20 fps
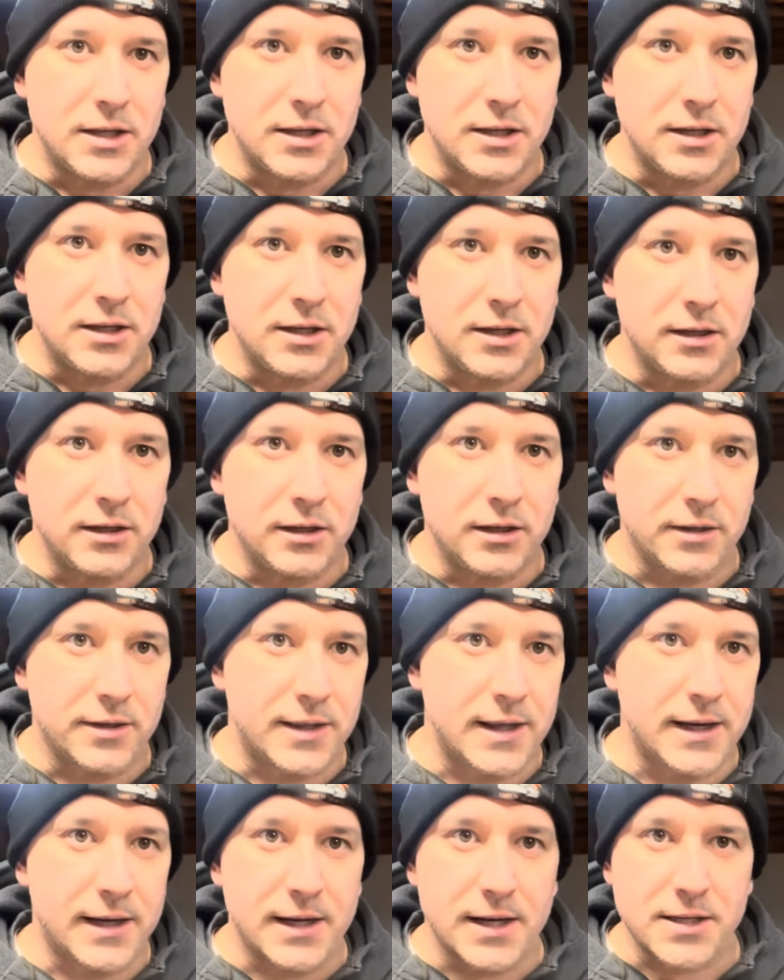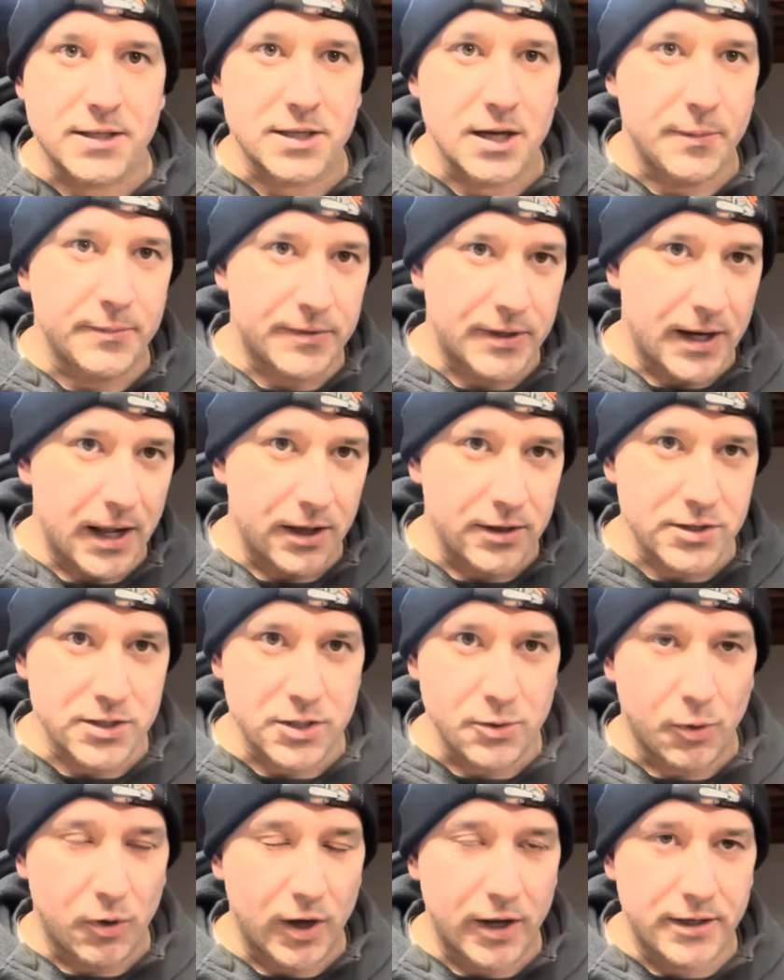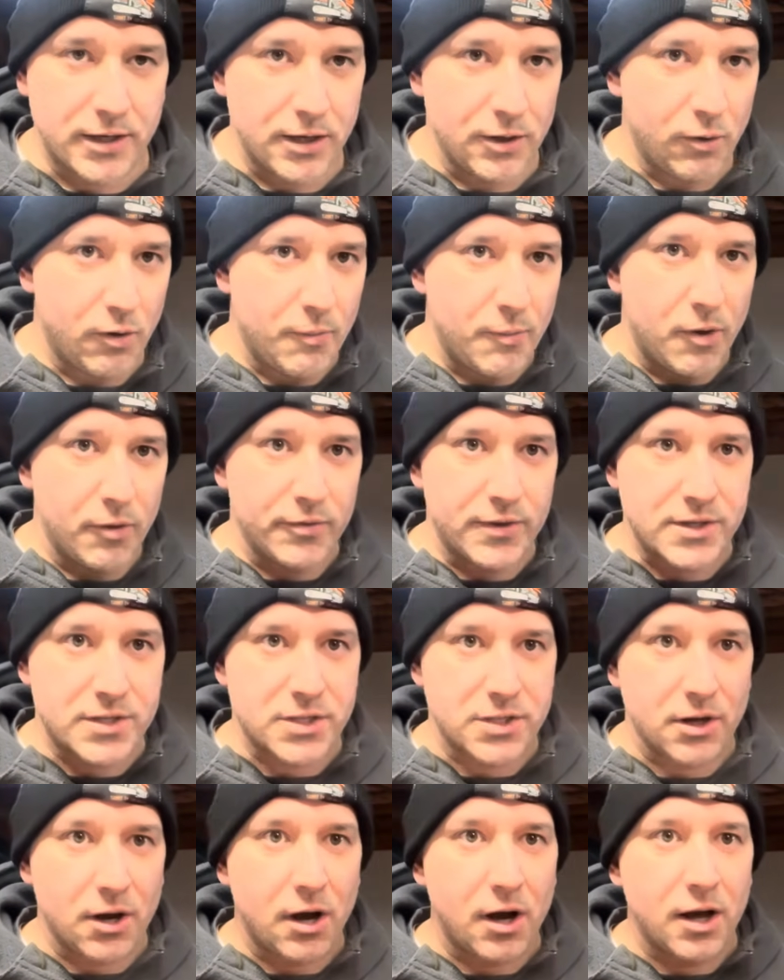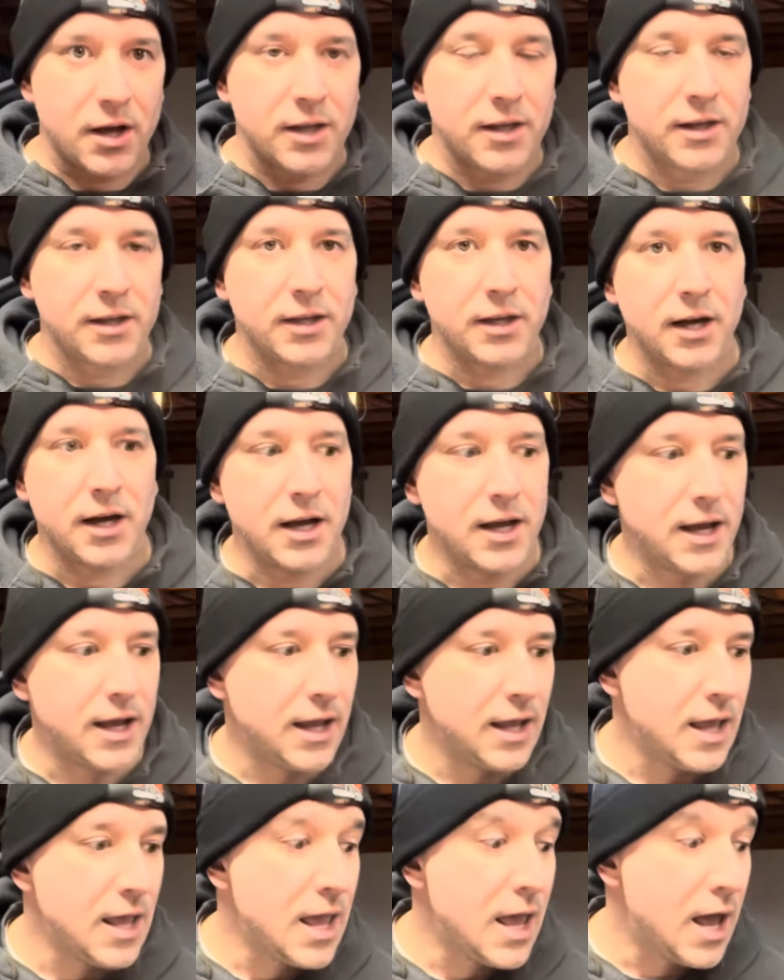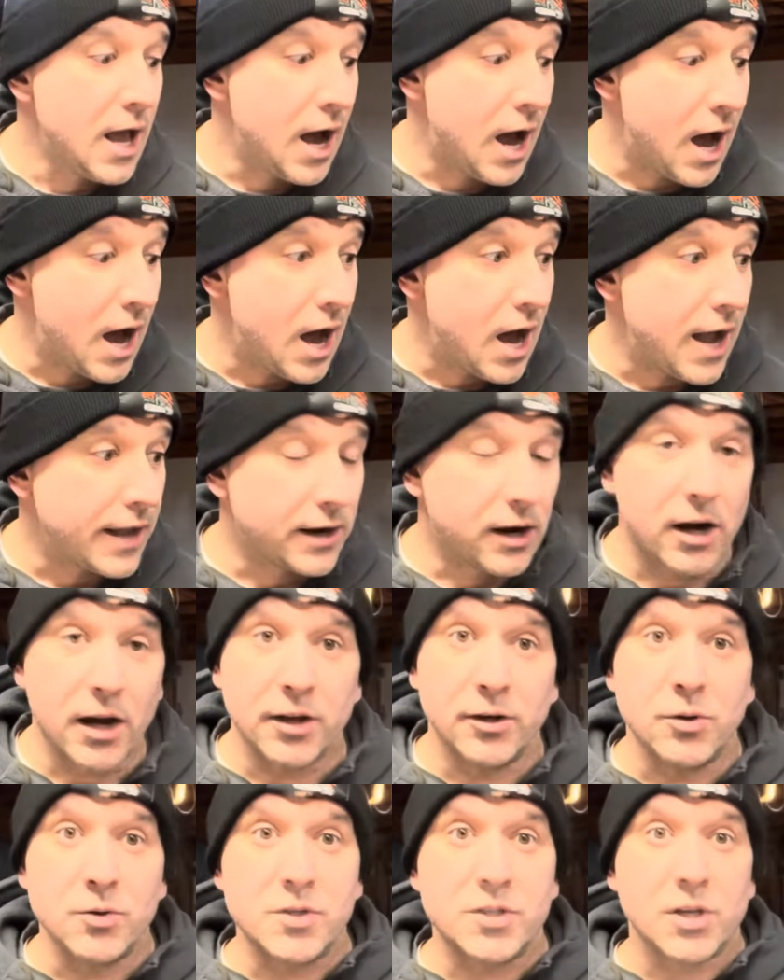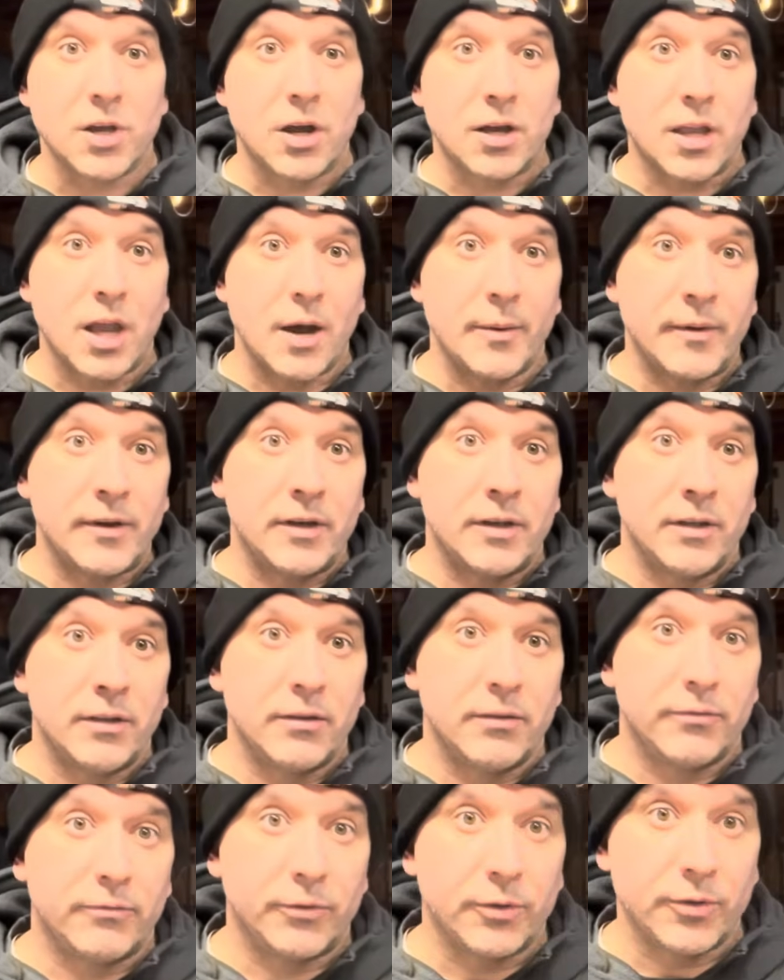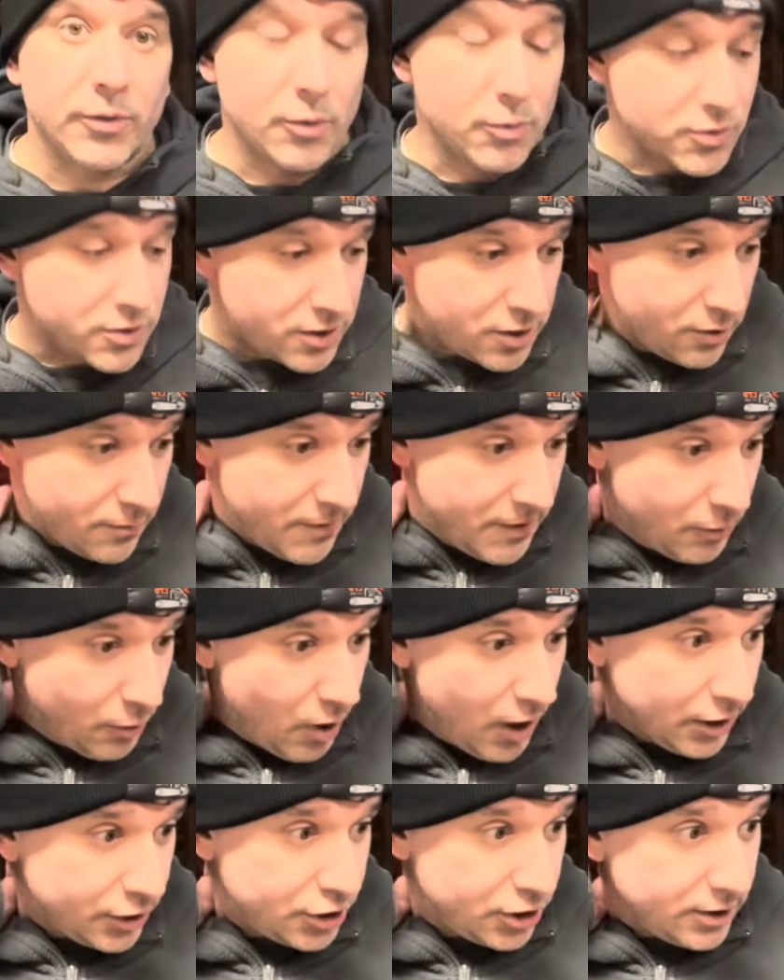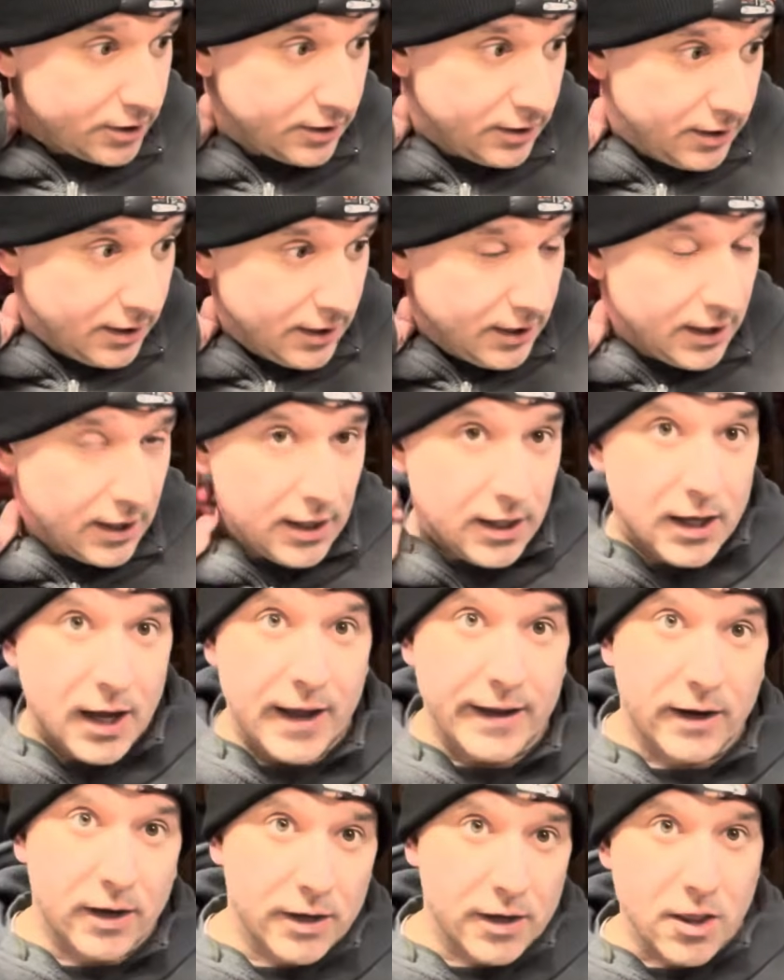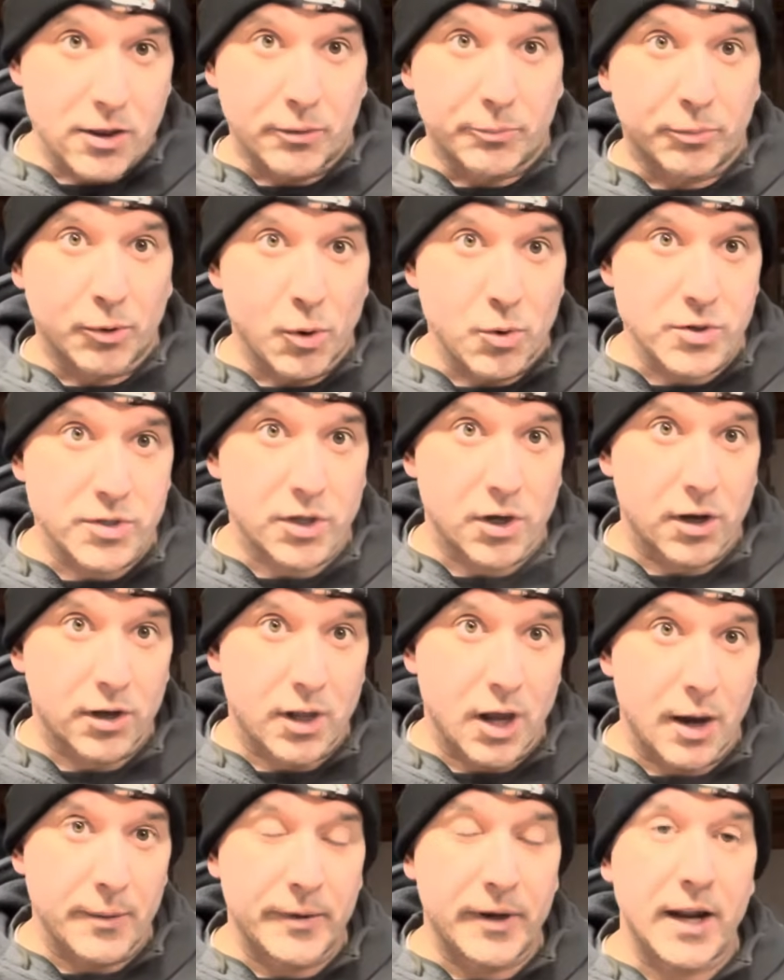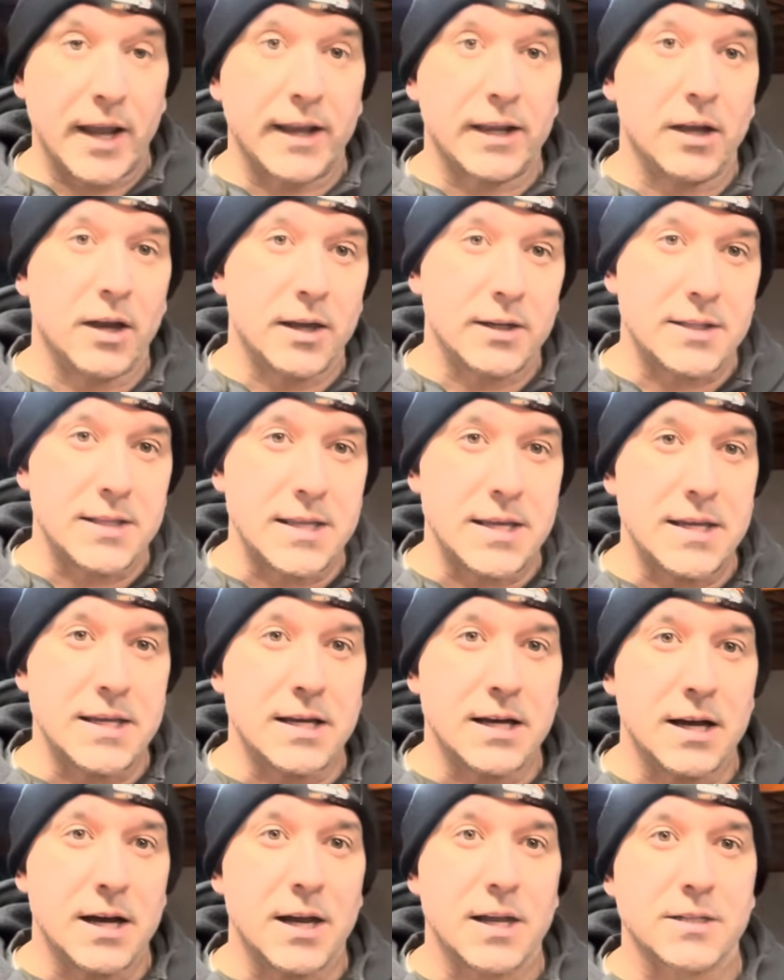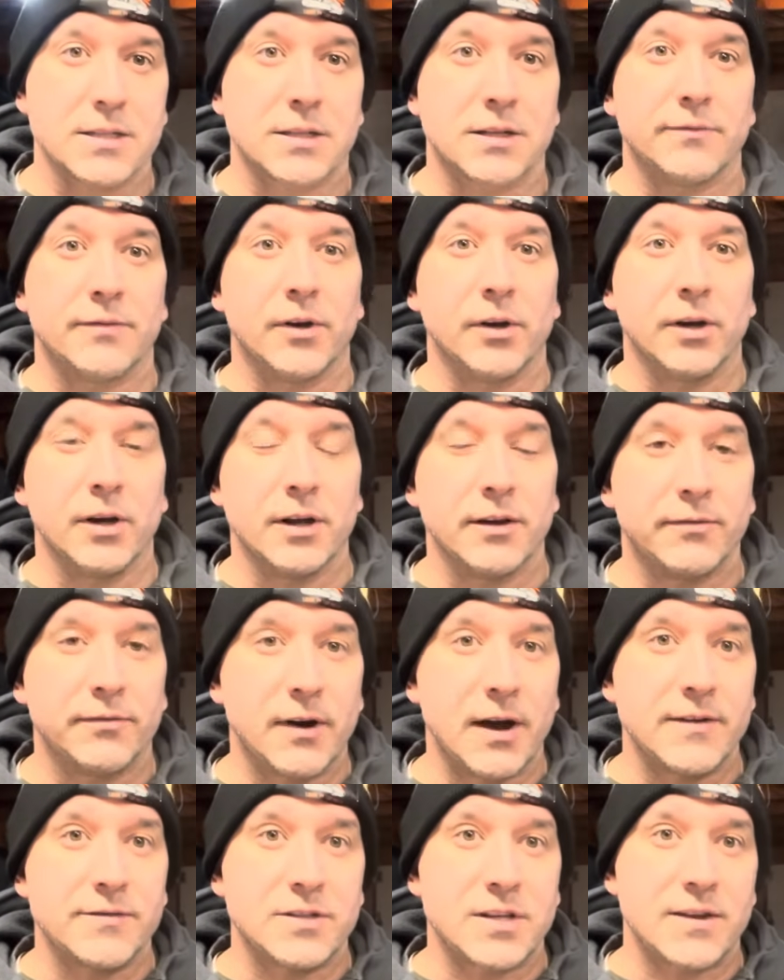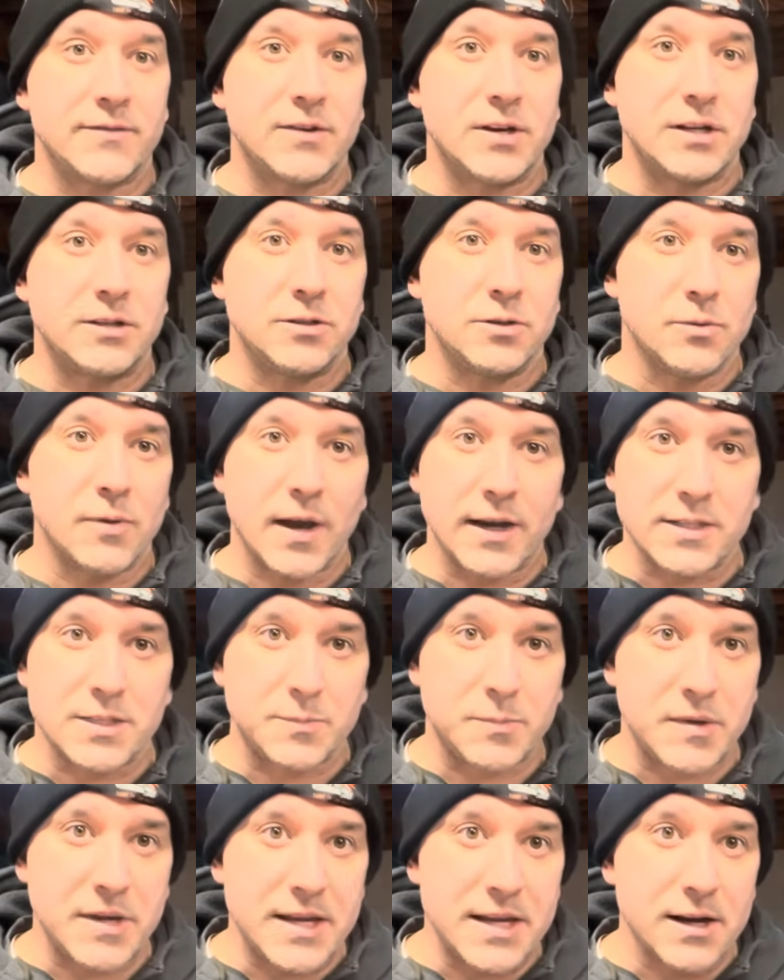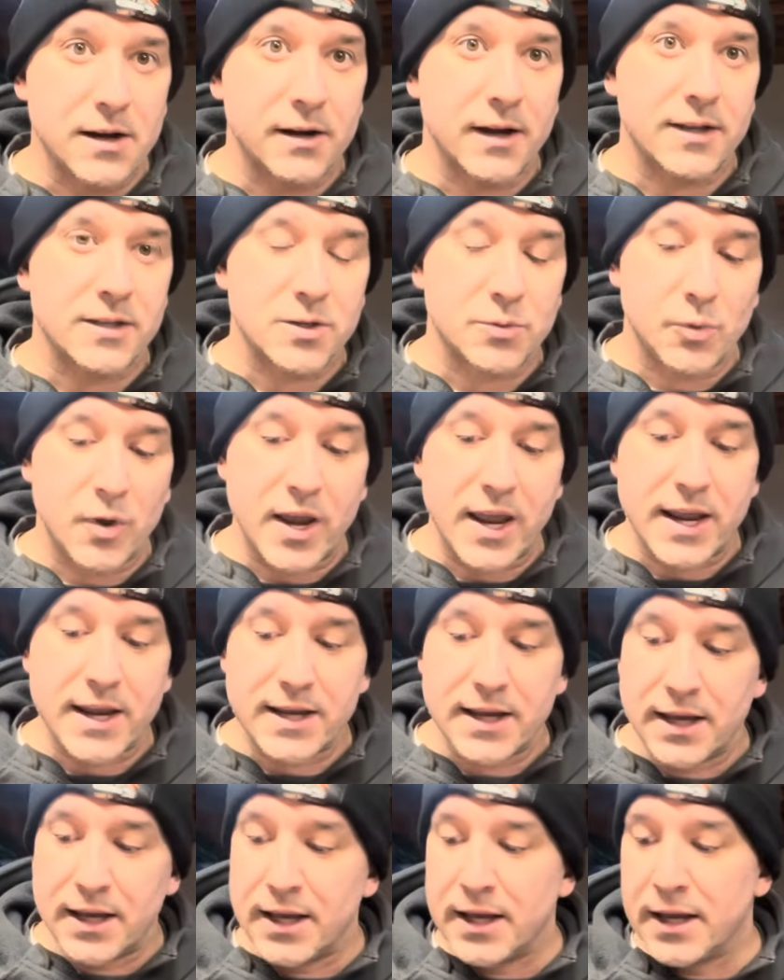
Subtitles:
you're thinking of something else you wanted to know about this saw. I got a new saw coming. For those of you who've been watching, I got another pro saw coming. I got the Husqvarna 572 XP on its way.